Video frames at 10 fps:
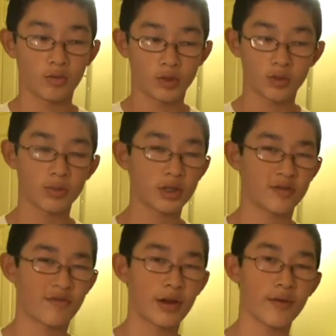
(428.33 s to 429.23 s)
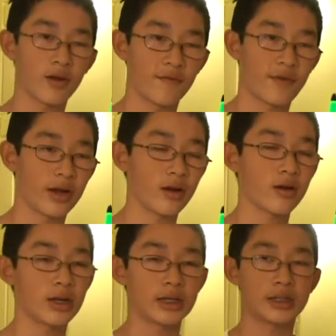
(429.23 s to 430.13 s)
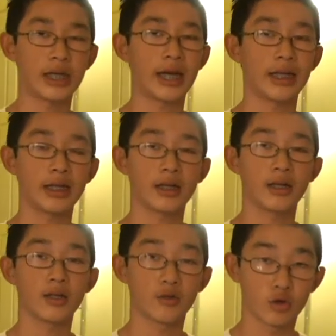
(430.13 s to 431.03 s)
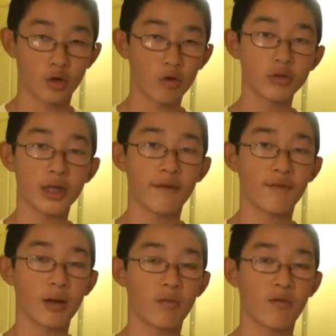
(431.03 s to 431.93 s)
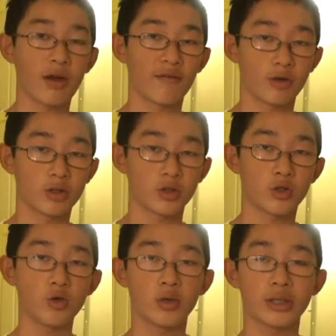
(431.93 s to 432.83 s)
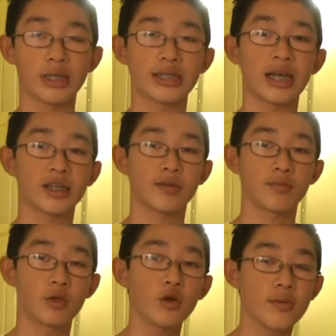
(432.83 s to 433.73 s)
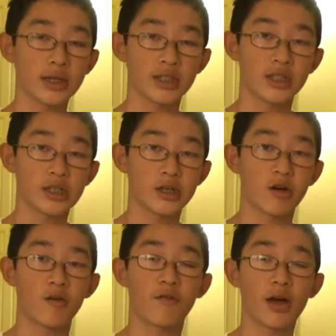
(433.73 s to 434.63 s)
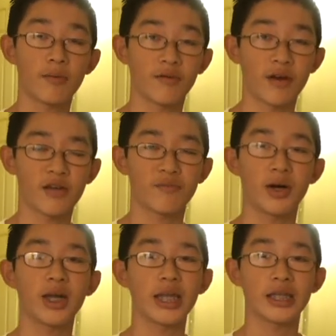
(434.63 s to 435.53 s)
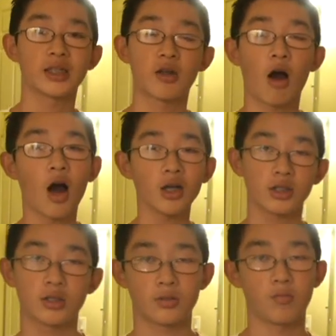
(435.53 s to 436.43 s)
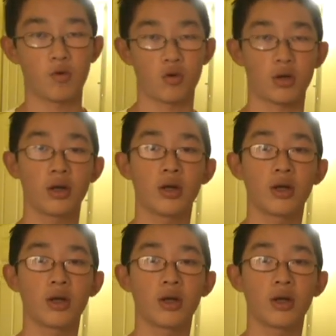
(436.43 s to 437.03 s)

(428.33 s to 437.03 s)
something that's very unfair is that the GhostHand 5x5 version 2 is the exact same cube as the ShengShou 5x5, but it costs more.